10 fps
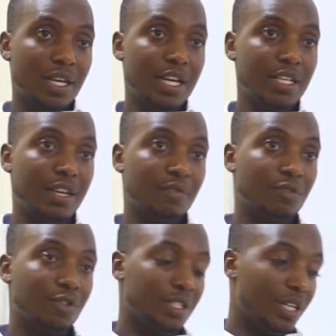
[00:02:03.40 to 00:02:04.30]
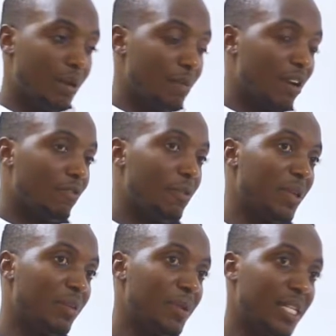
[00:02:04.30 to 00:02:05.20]
and they've got a mark for
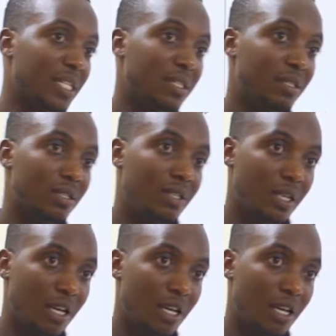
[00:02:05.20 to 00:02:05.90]
mathematics,